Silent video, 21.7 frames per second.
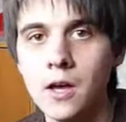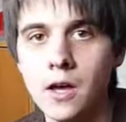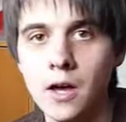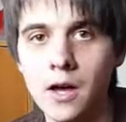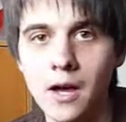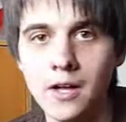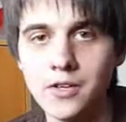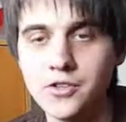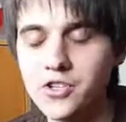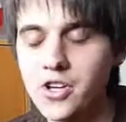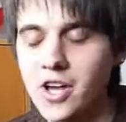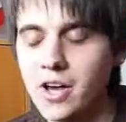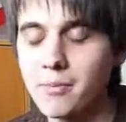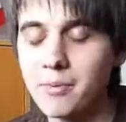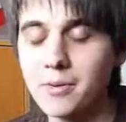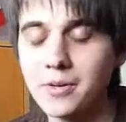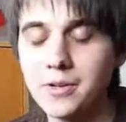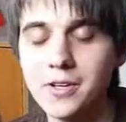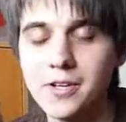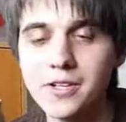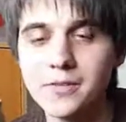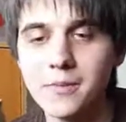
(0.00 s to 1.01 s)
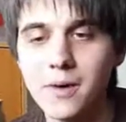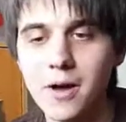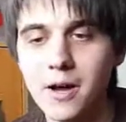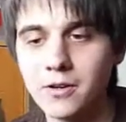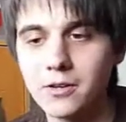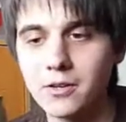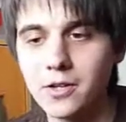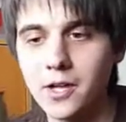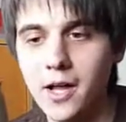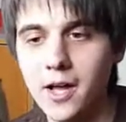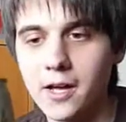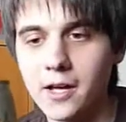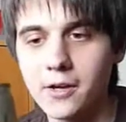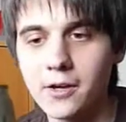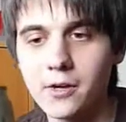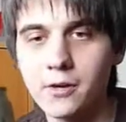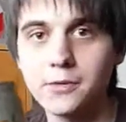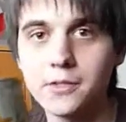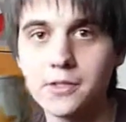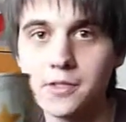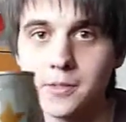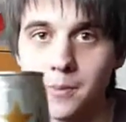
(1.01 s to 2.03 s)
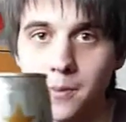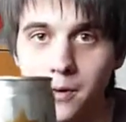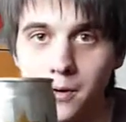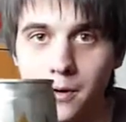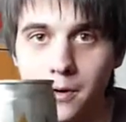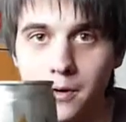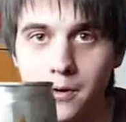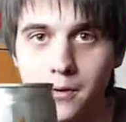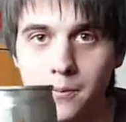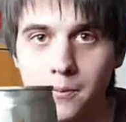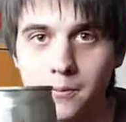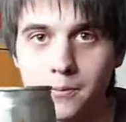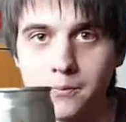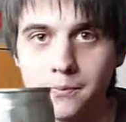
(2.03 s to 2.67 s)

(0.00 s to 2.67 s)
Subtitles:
a Japanese macro lager called Sapporo.